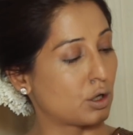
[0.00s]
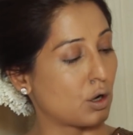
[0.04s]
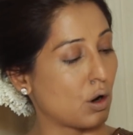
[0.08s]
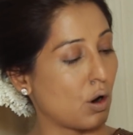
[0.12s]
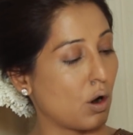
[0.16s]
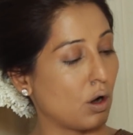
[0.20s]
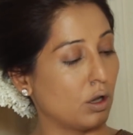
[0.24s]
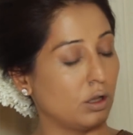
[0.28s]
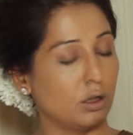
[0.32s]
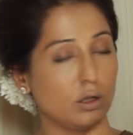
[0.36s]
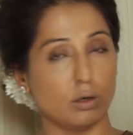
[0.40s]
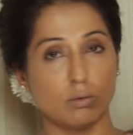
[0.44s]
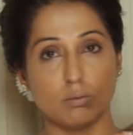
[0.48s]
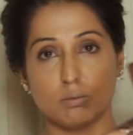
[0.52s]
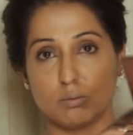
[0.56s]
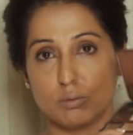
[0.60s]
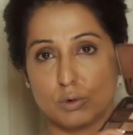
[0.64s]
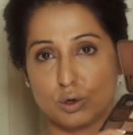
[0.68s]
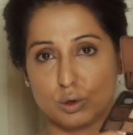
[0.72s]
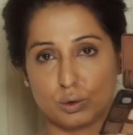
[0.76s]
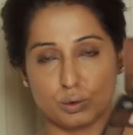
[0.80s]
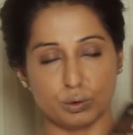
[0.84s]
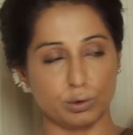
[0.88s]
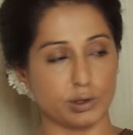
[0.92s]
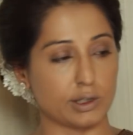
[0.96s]
called
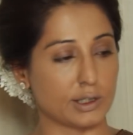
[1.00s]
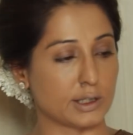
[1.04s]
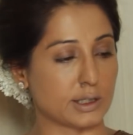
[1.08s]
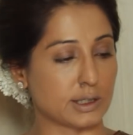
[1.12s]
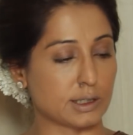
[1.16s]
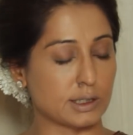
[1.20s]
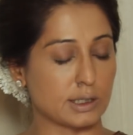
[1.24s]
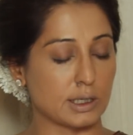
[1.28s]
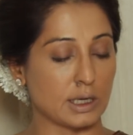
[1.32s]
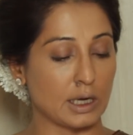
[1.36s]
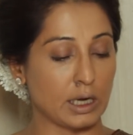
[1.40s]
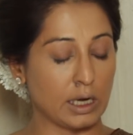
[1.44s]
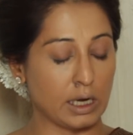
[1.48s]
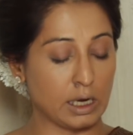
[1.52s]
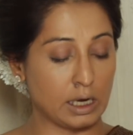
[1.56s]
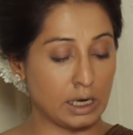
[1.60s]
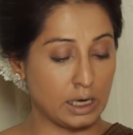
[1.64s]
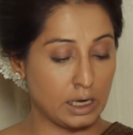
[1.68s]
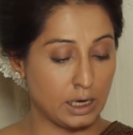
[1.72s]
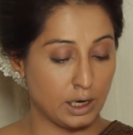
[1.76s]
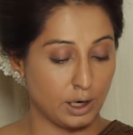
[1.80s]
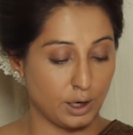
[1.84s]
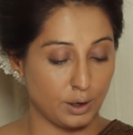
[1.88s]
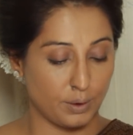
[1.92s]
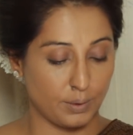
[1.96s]
Mousse,
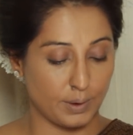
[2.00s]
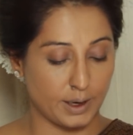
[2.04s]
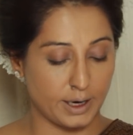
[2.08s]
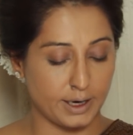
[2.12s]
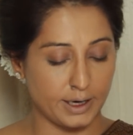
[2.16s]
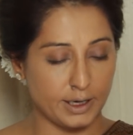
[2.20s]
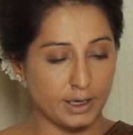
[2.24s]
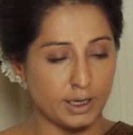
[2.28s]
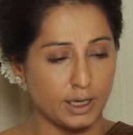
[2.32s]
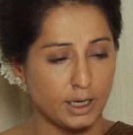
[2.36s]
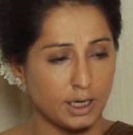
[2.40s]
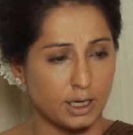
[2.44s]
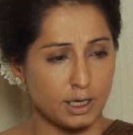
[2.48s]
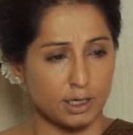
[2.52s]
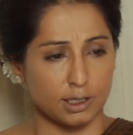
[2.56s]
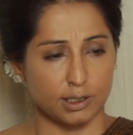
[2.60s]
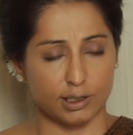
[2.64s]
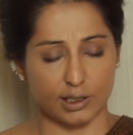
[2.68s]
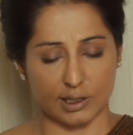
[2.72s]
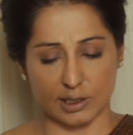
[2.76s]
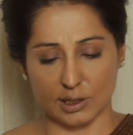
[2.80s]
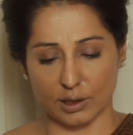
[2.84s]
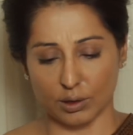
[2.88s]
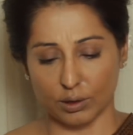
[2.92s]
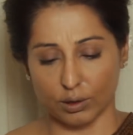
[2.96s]
right?
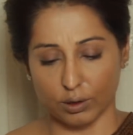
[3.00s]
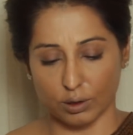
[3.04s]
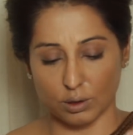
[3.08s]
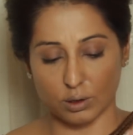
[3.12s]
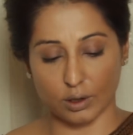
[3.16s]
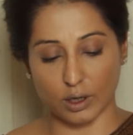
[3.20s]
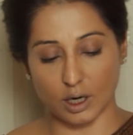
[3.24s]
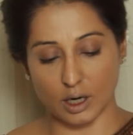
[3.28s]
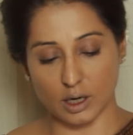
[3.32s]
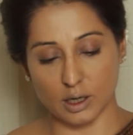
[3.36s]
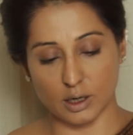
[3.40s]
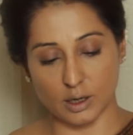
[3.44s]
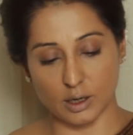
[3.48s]
So